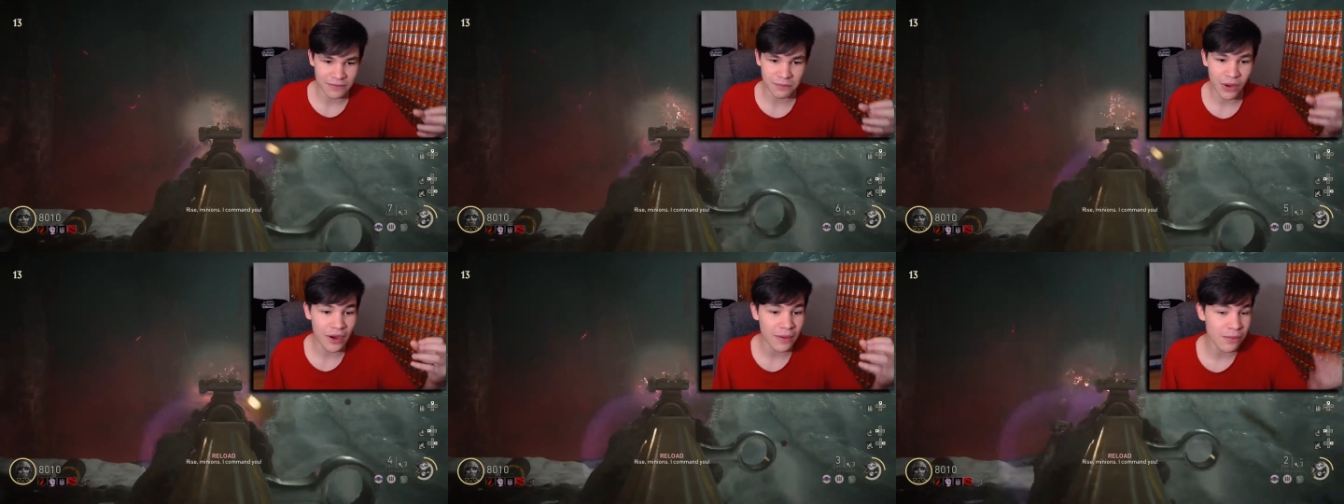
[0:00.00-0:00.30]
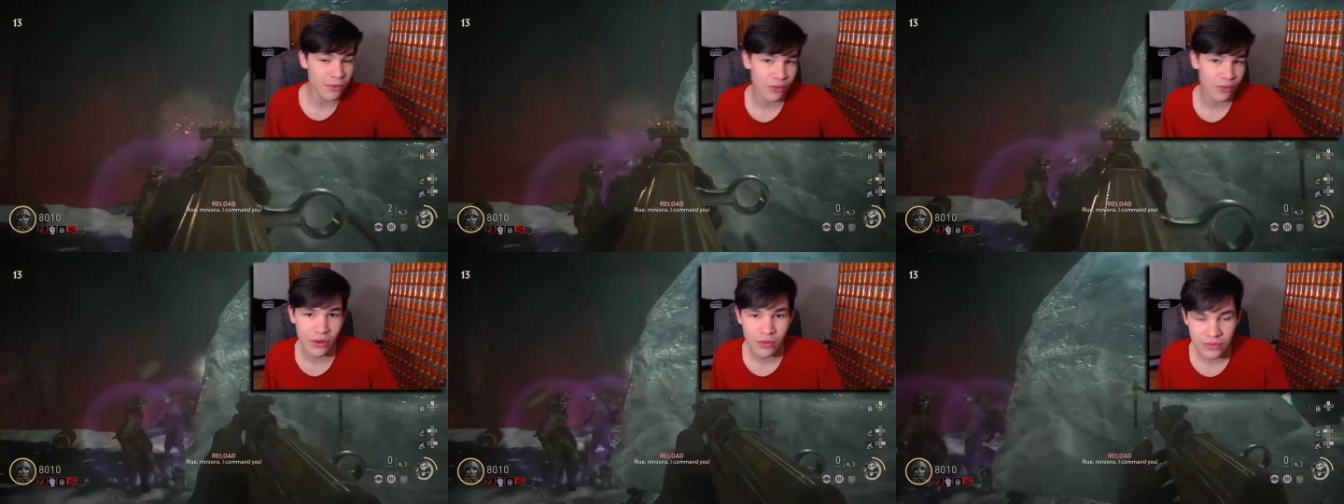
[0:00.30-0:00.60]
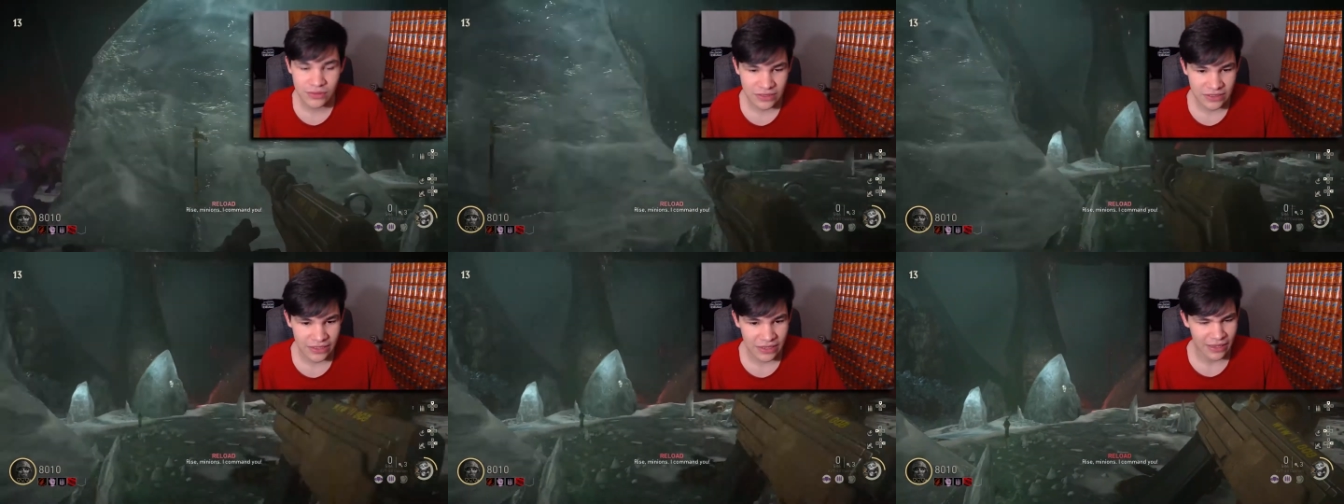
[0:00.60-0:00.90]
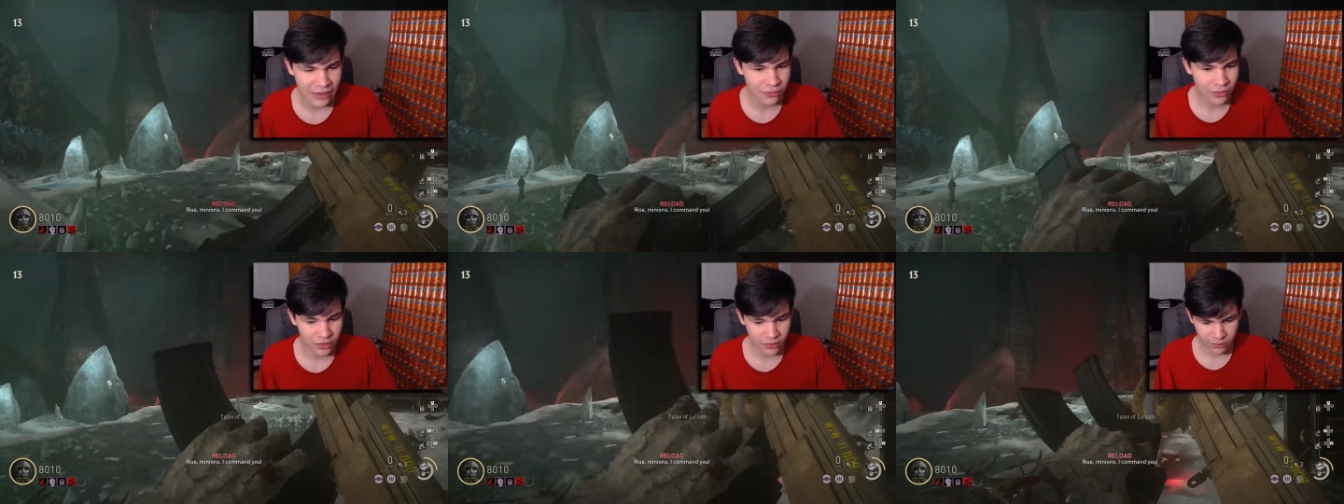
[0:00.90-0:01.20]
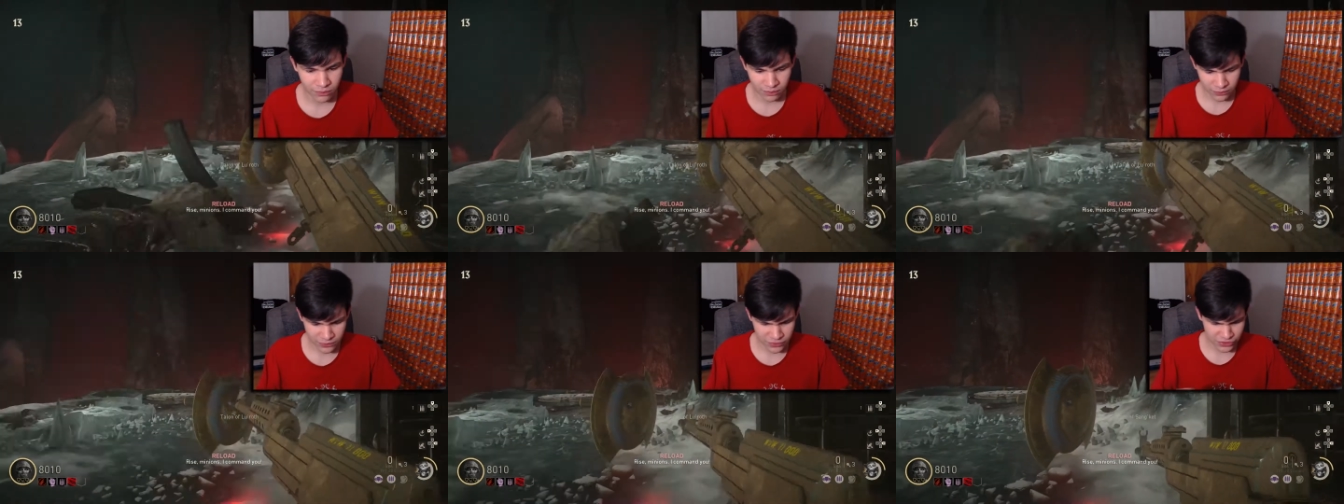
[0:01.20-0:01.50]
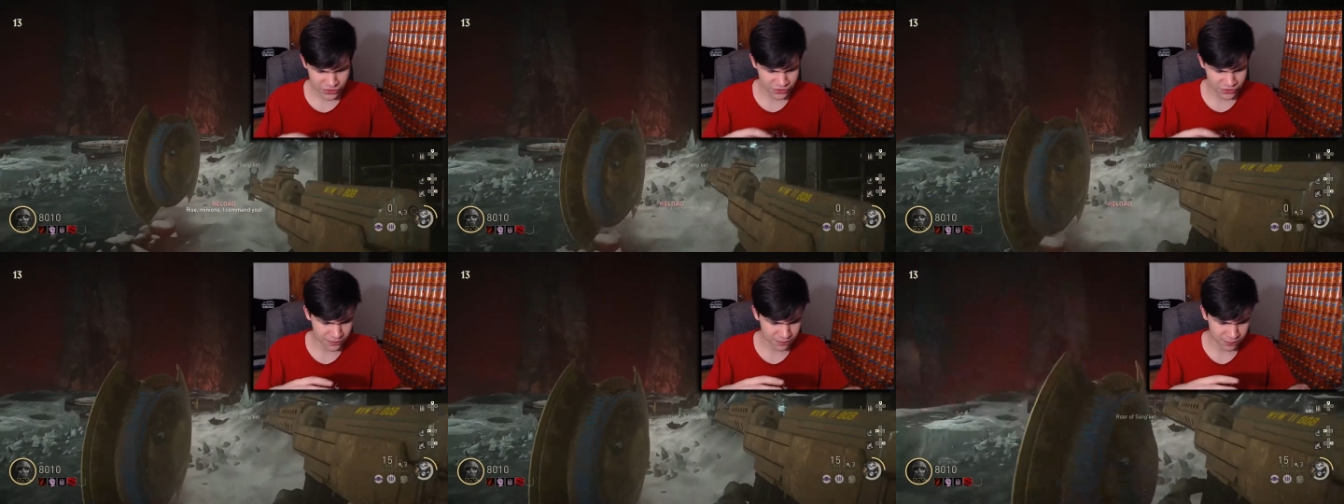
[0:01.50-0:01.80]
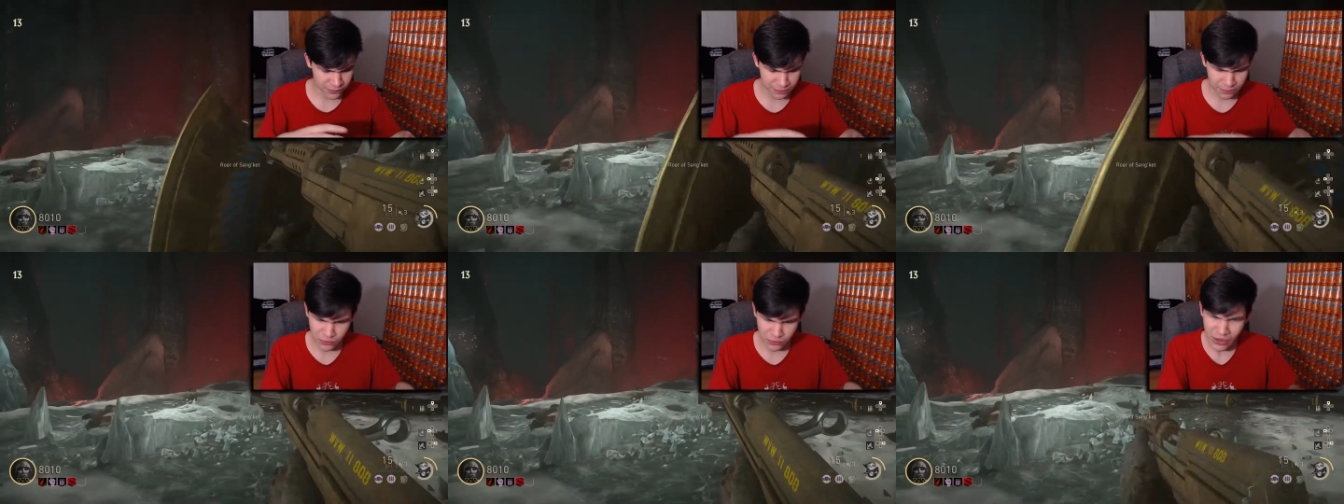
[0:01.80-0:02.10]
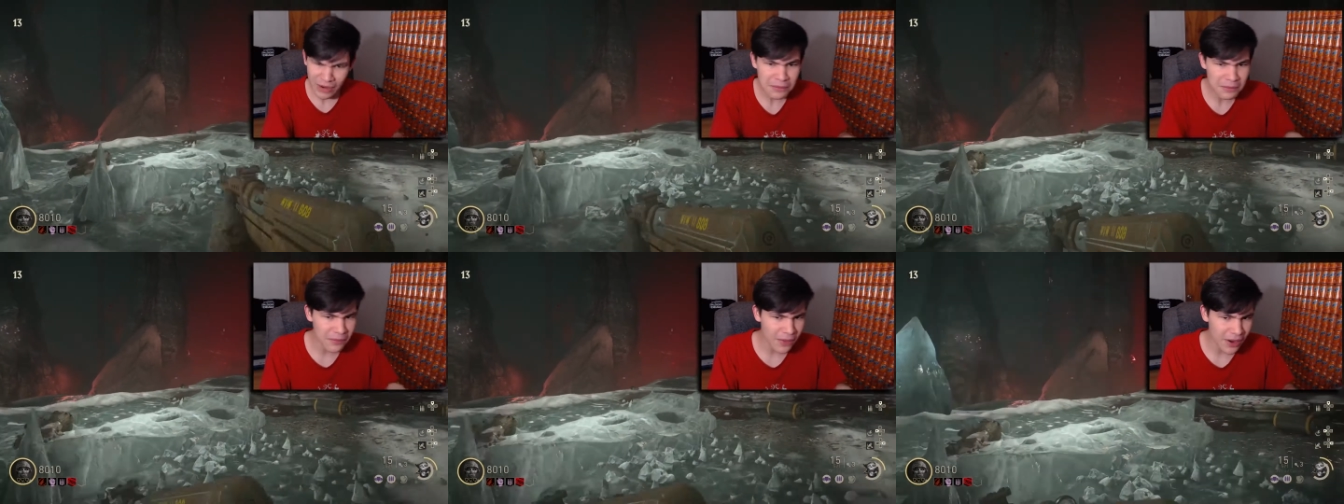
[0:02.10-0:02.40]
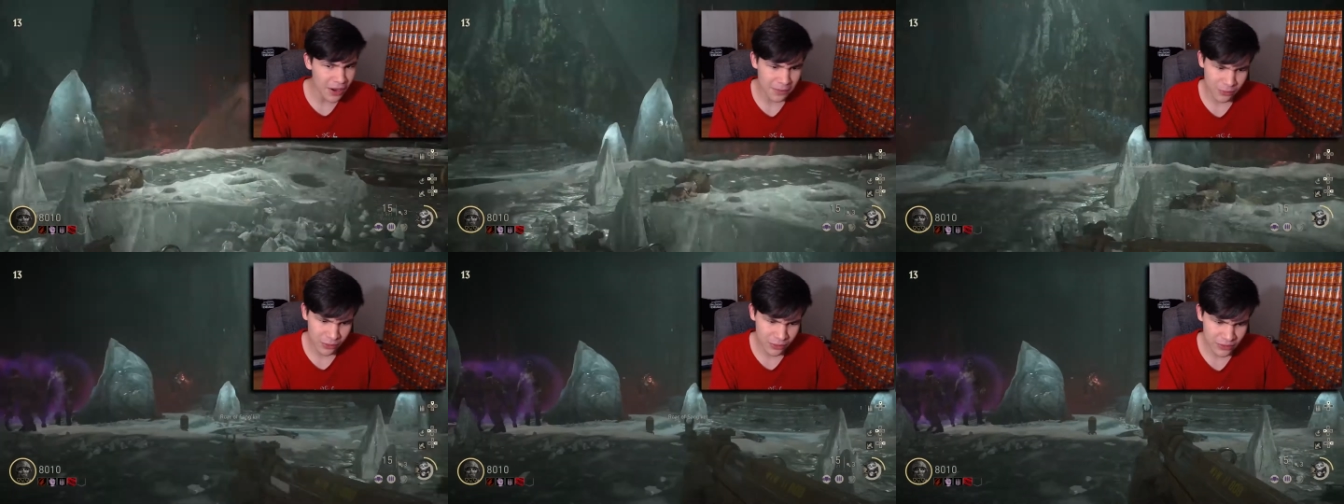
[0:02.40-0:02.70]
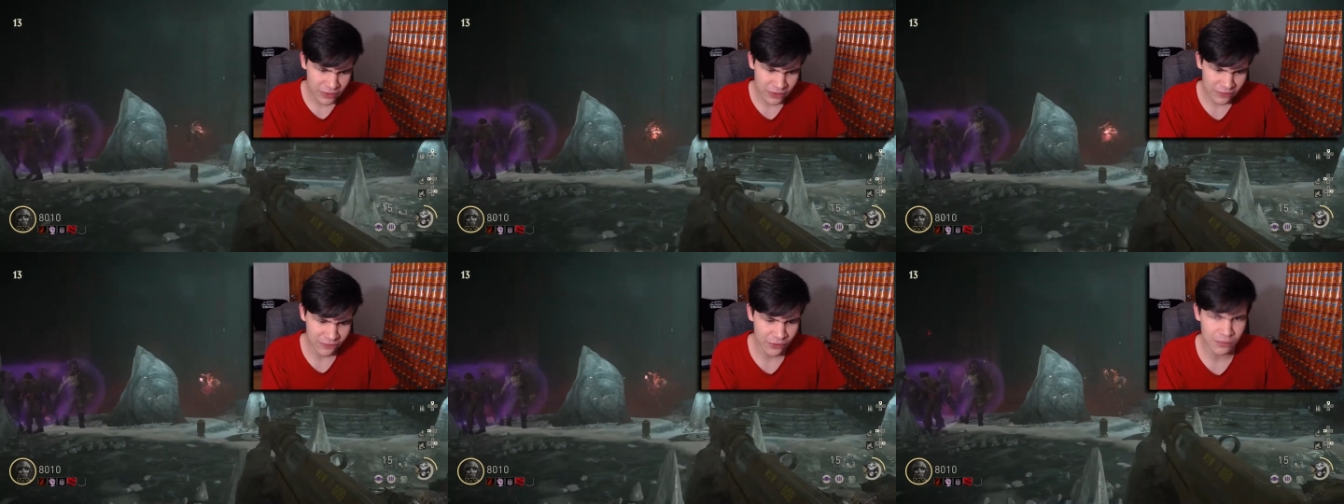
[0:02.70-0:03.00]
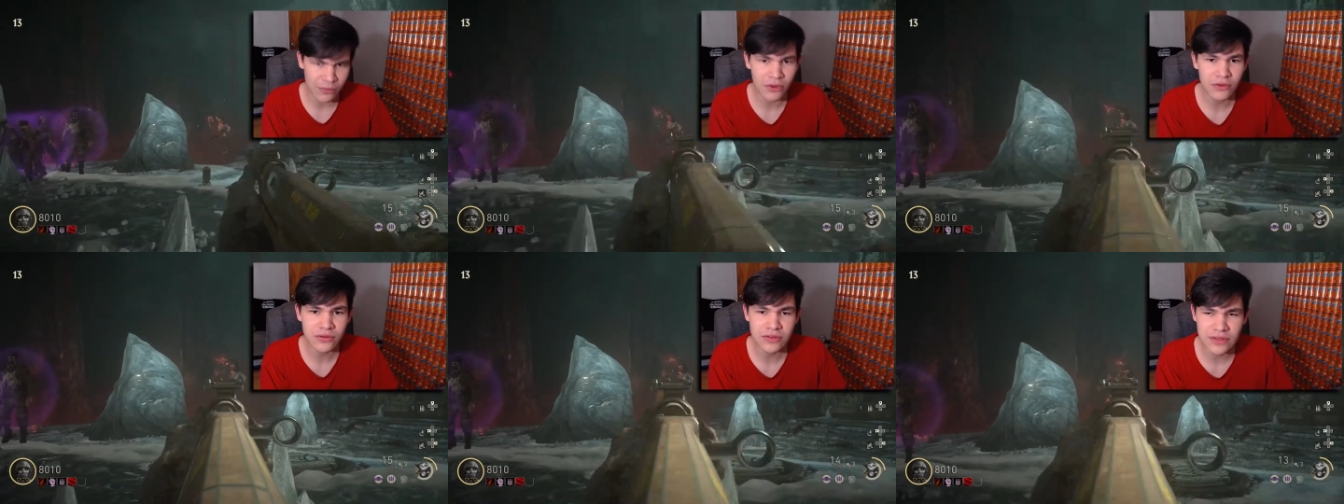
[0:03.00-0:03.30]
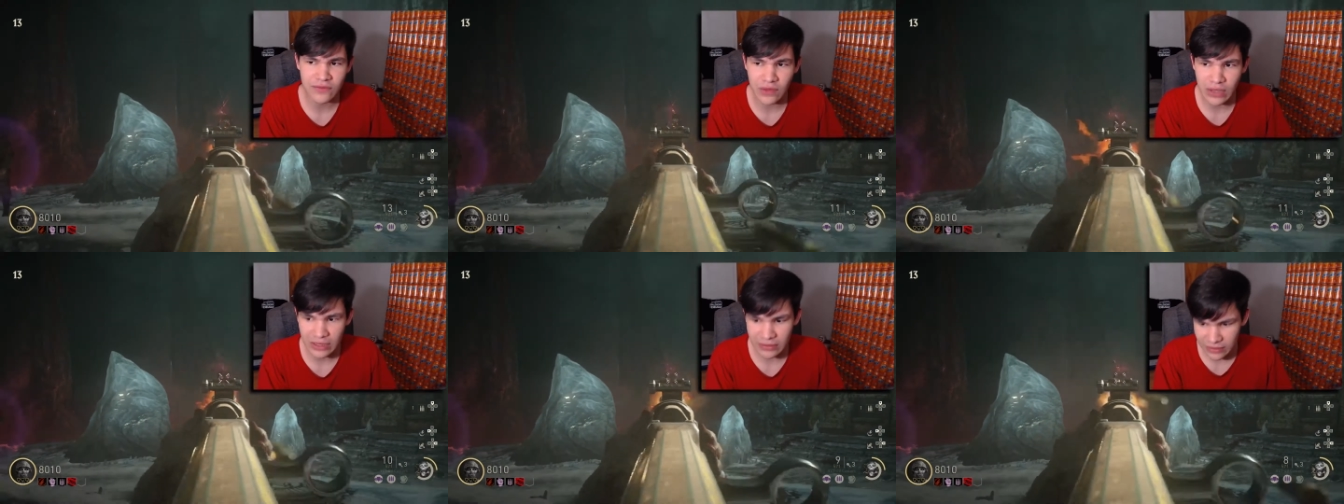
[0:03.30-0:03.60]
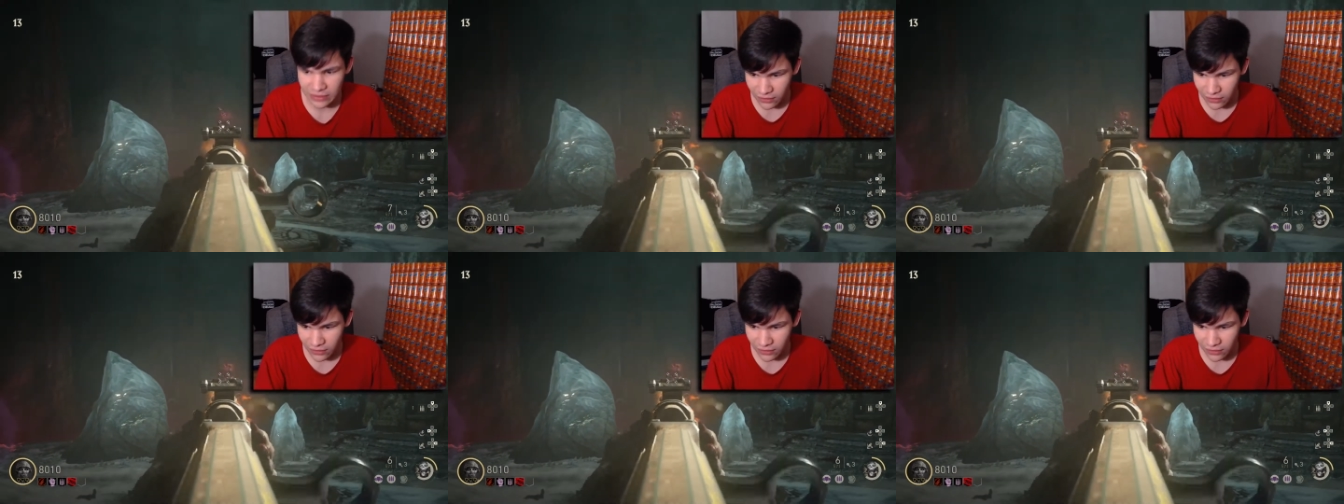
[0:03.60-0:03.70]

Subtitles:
Barbarossa, it was just Straub and Barbarossa for most of it,